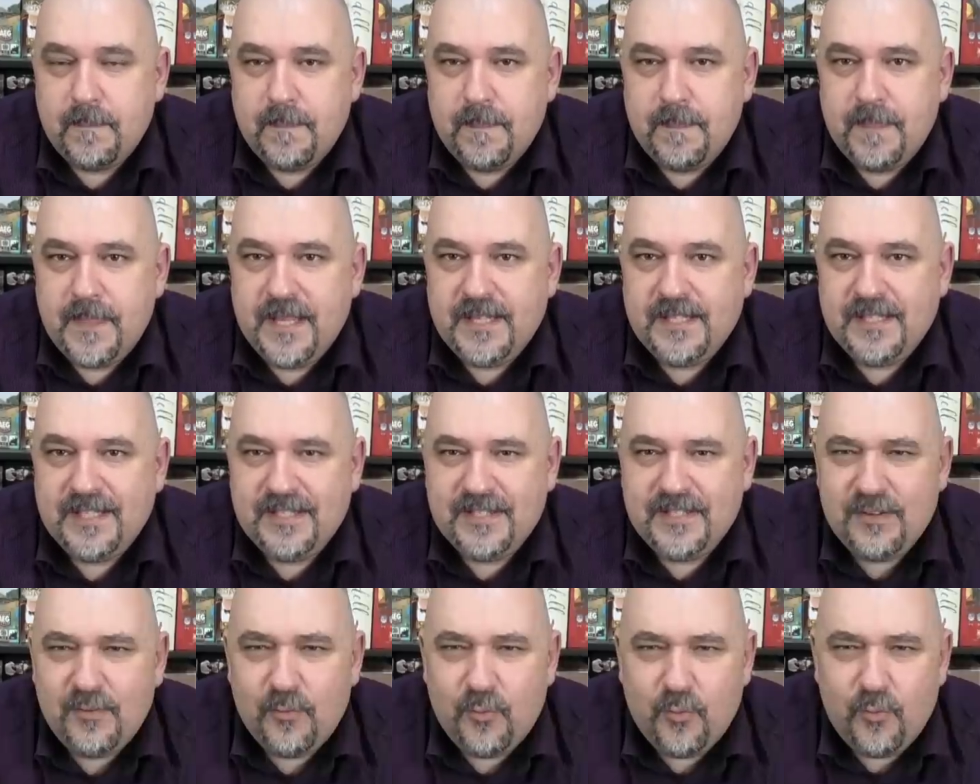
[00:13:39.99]
This
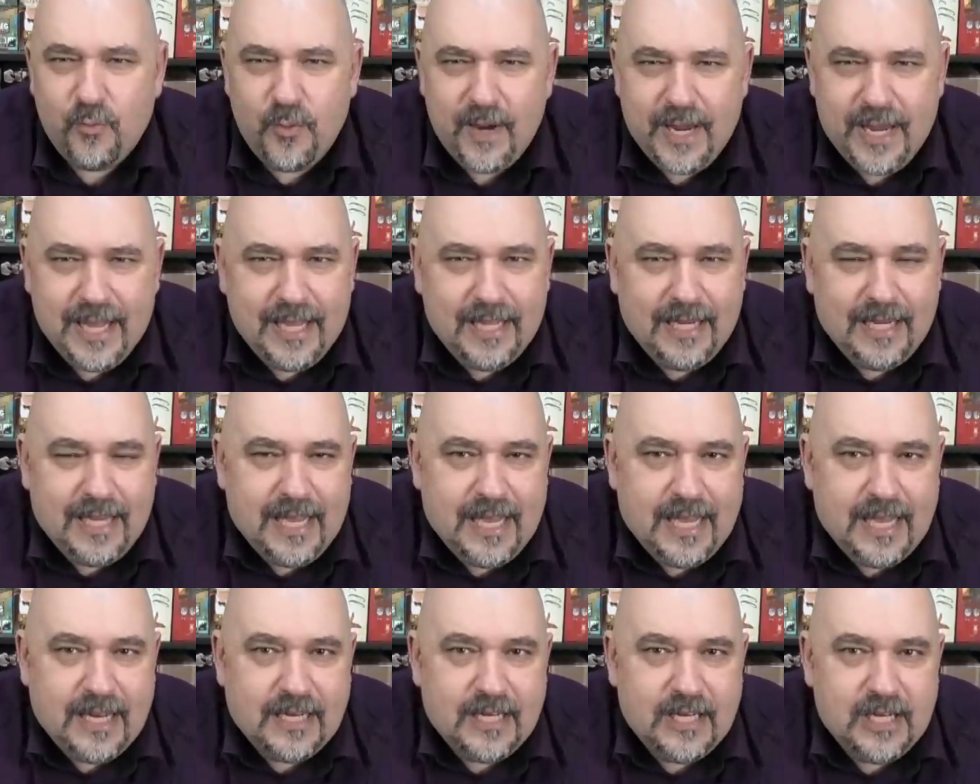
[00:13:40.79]
is a
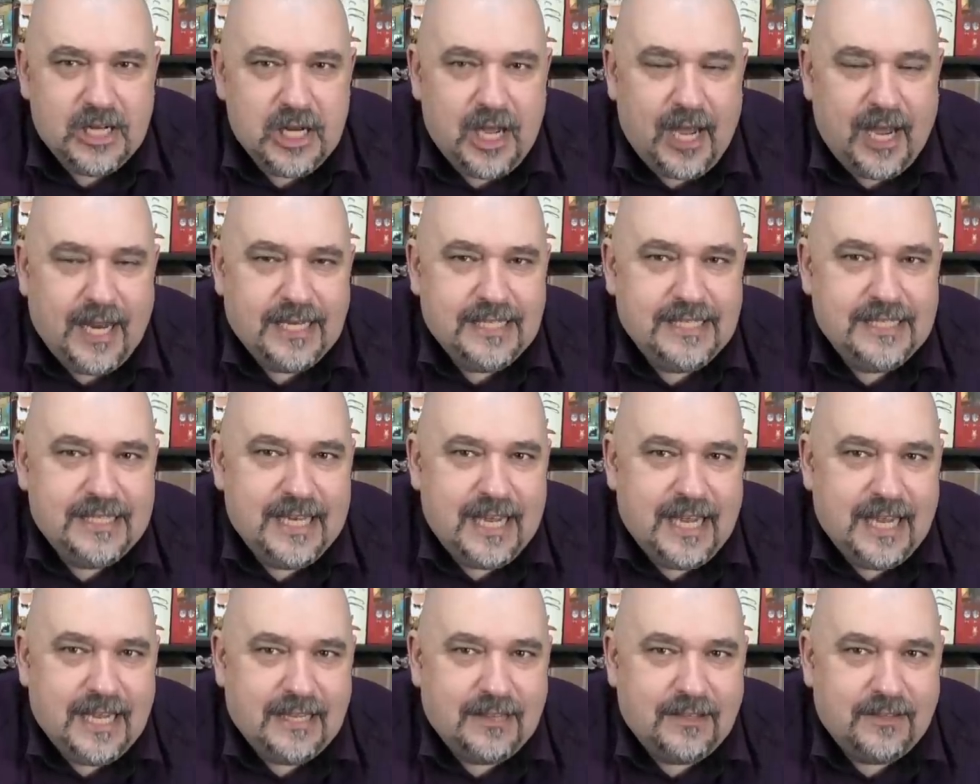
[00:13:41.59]
really
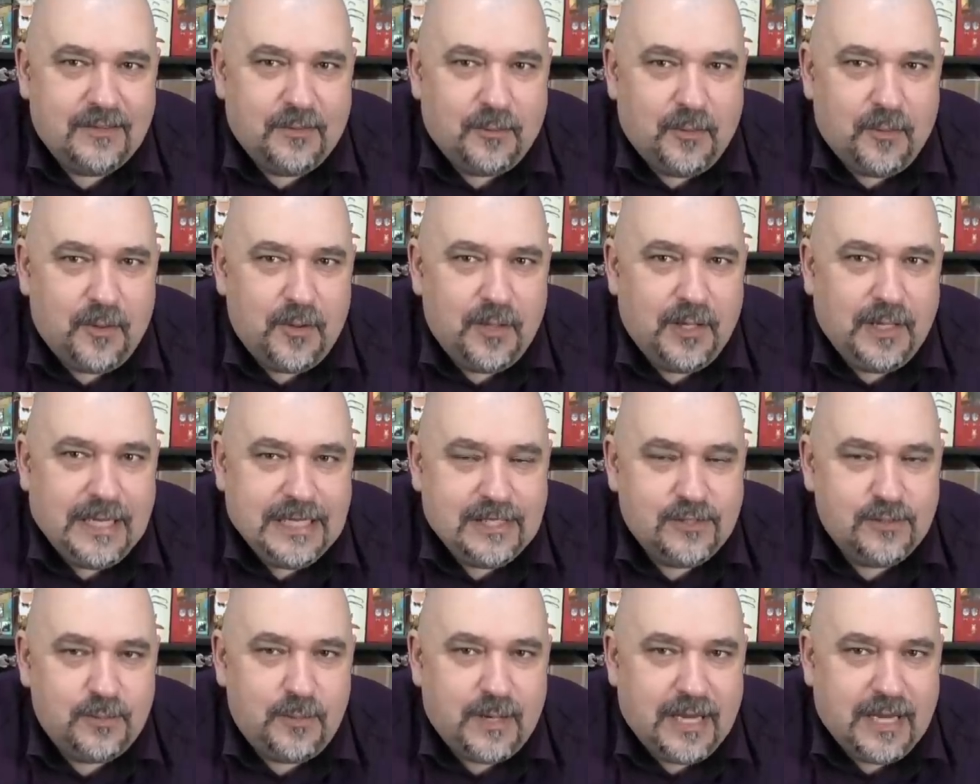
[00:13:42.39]
19th or early
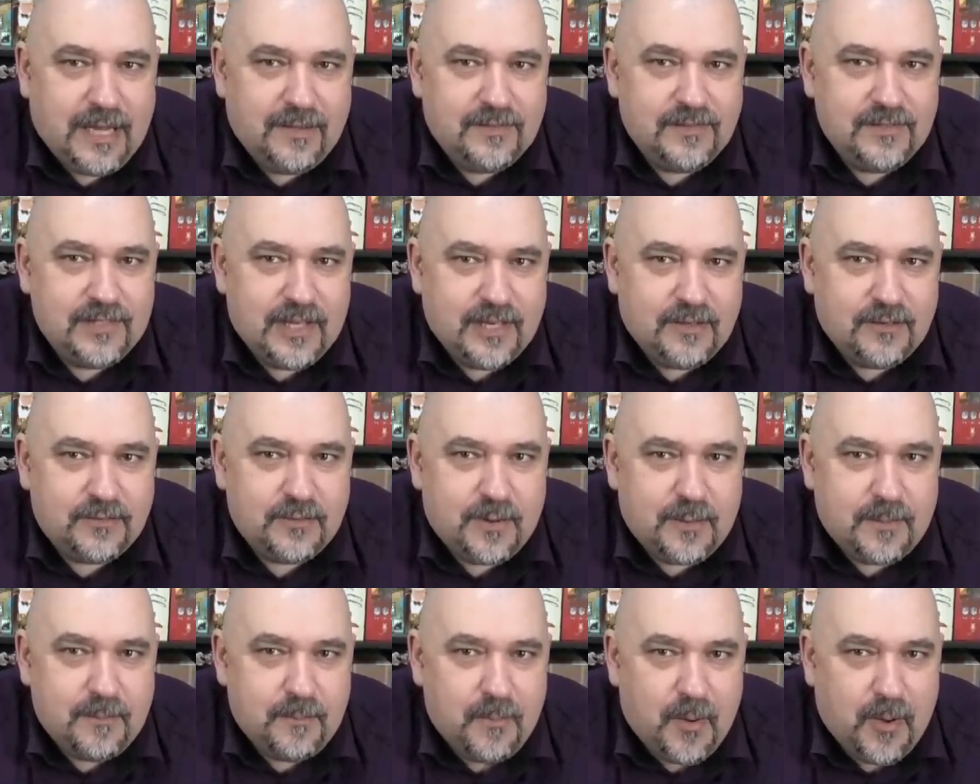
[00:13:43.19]
20th
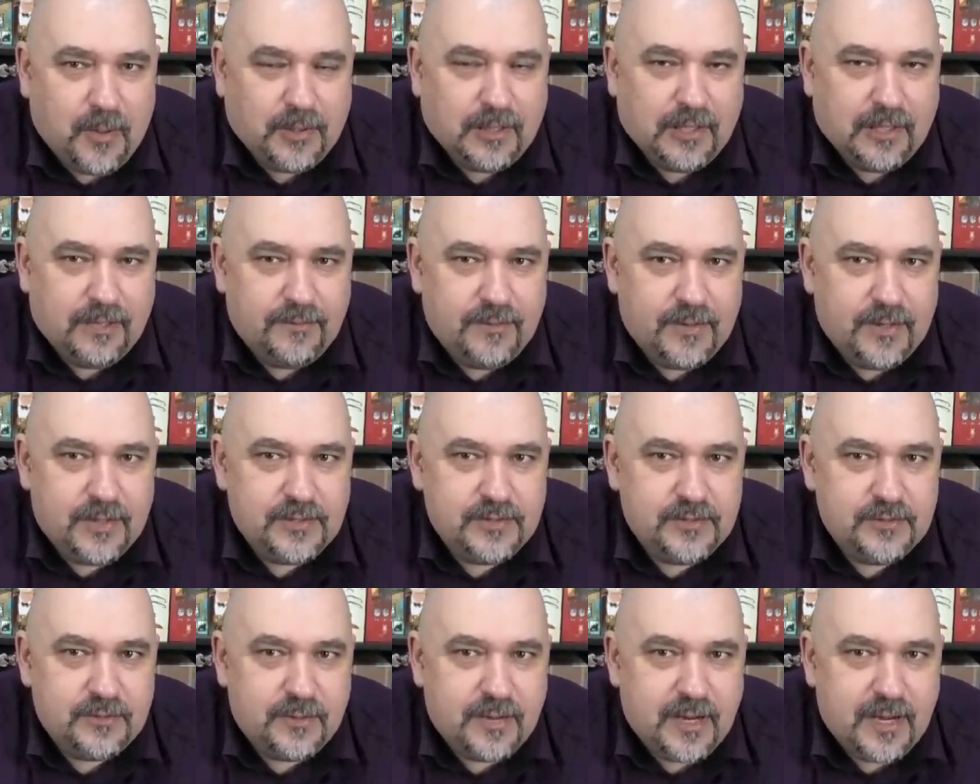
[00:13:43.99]
century model of
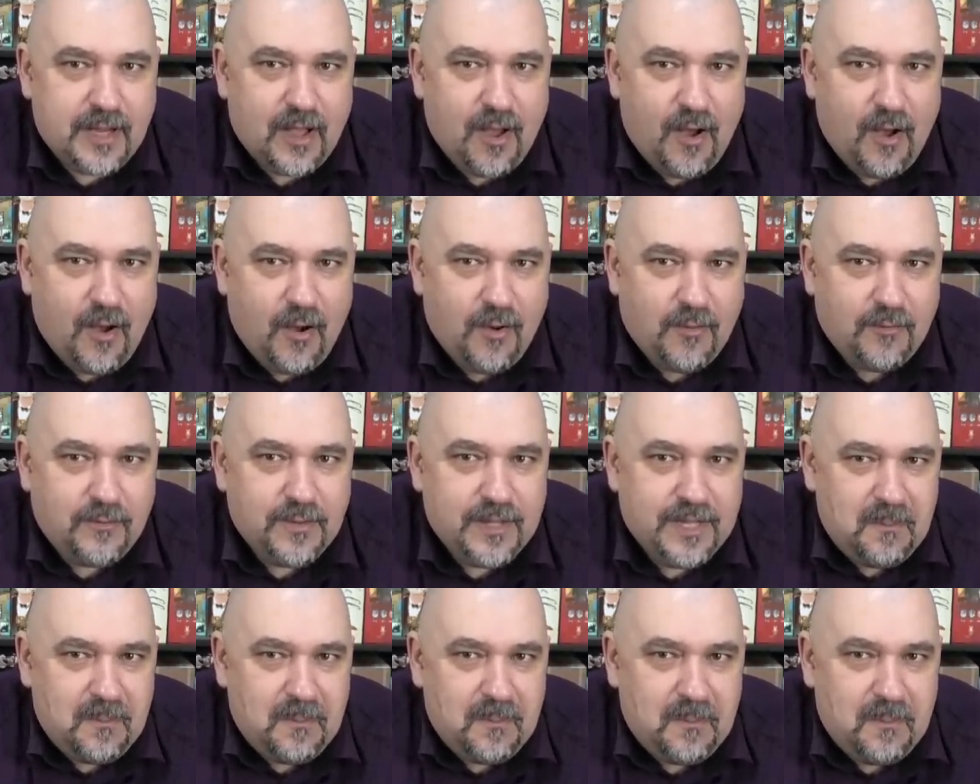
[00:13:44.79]
history of
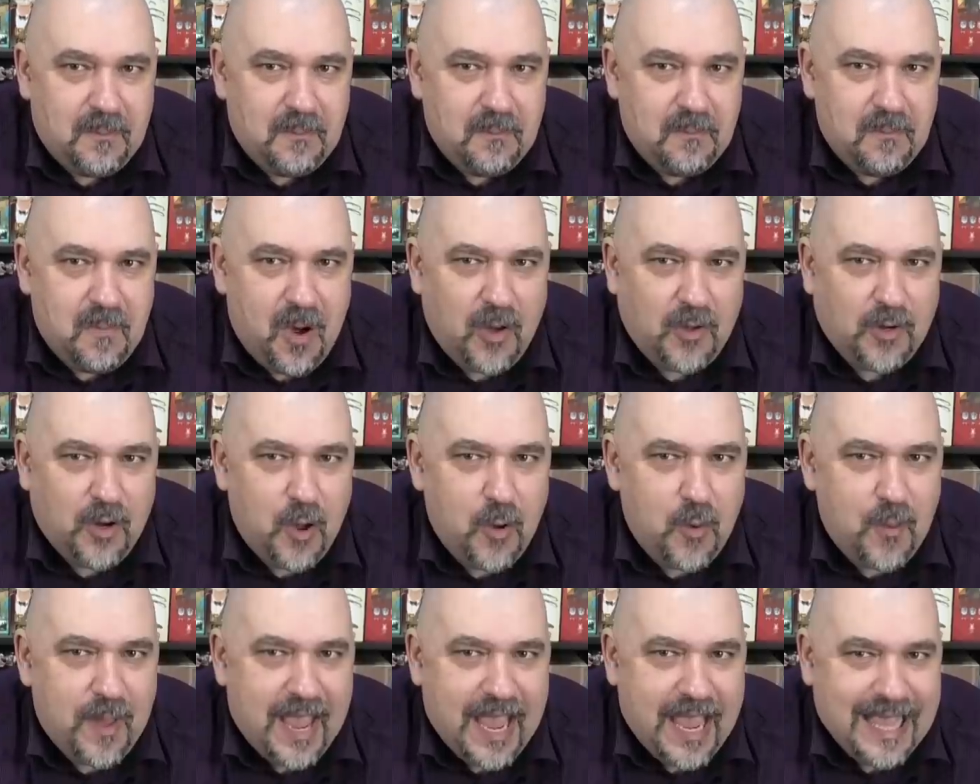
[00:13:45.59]

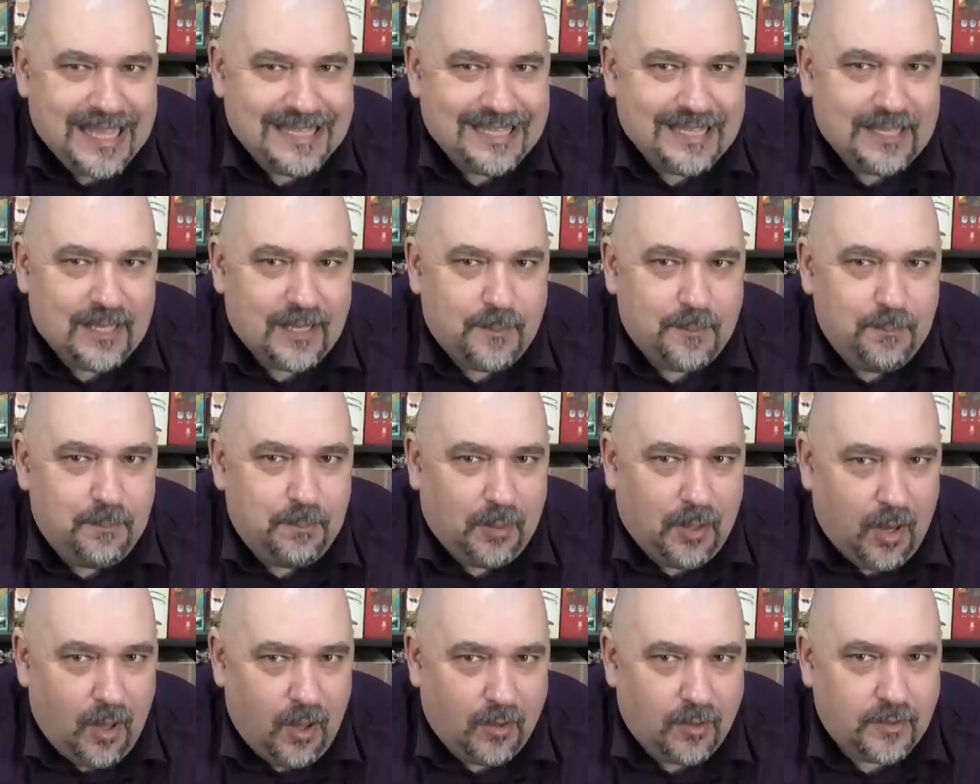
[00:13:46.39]
mono ethnic
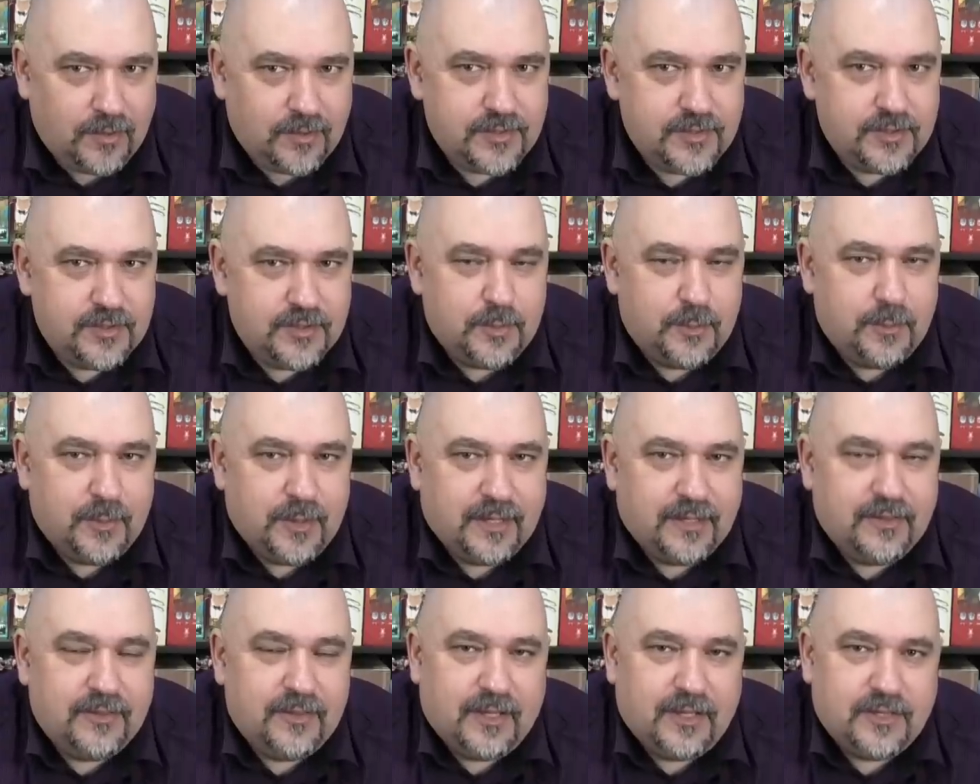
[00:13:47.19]
blocks
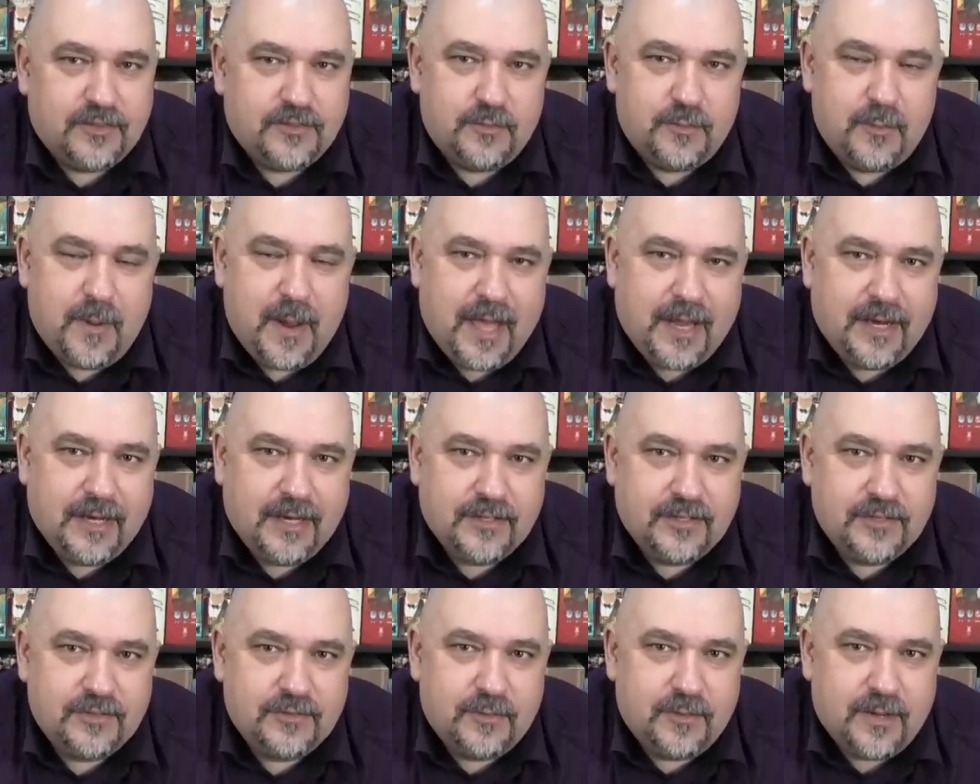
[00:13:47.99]
doing things throughout
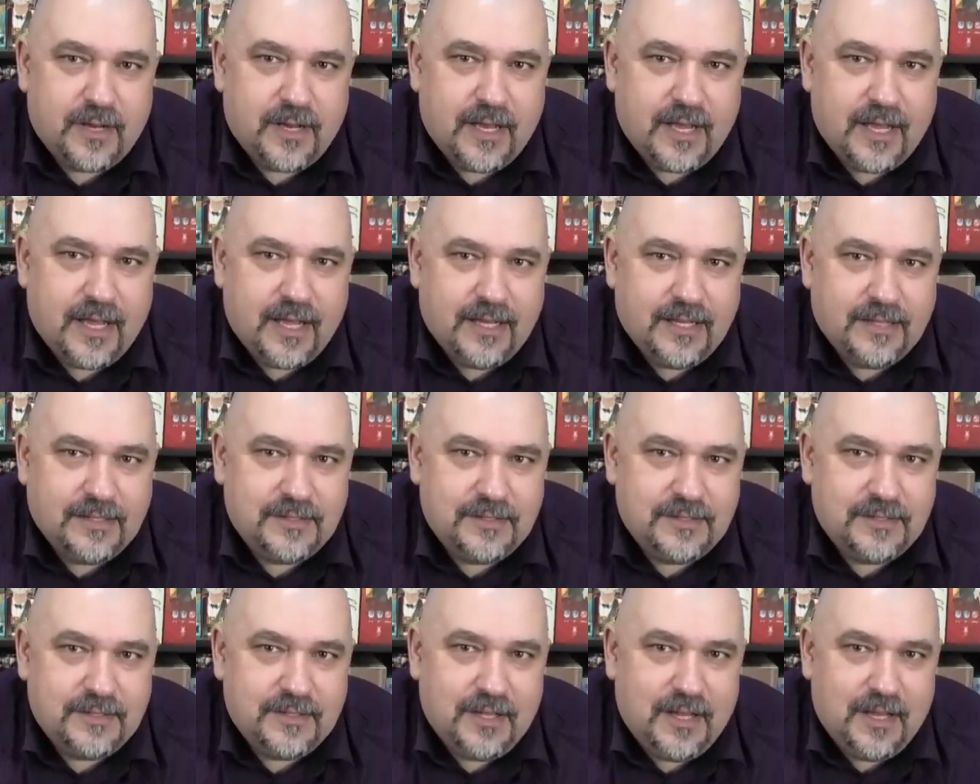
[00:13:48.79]
history.
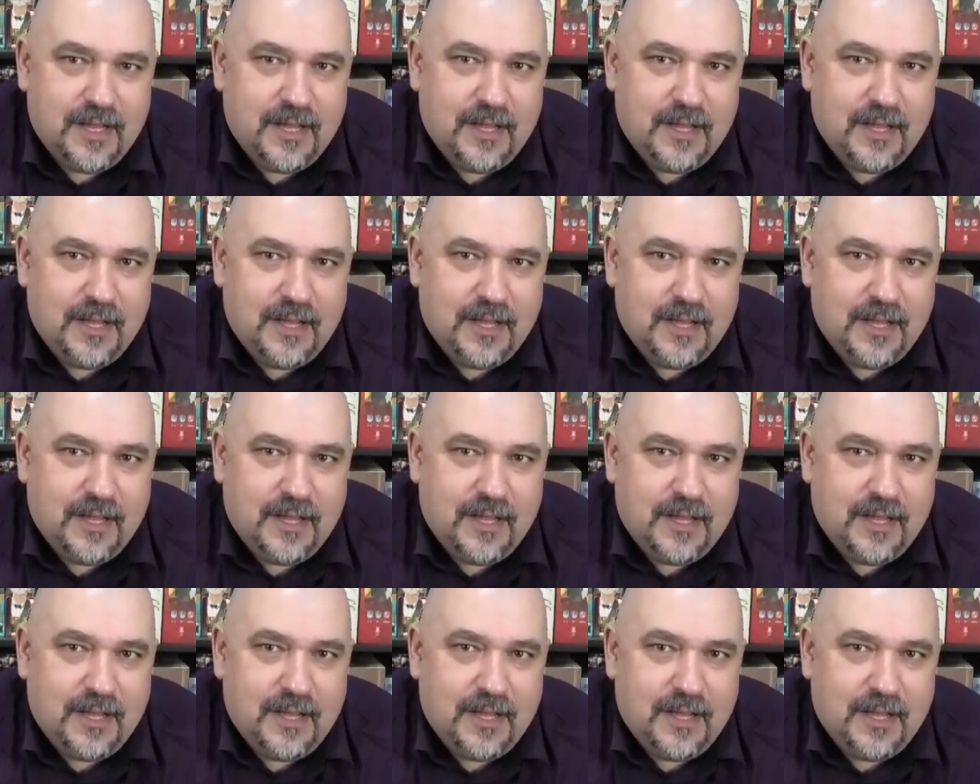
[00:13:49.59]
It's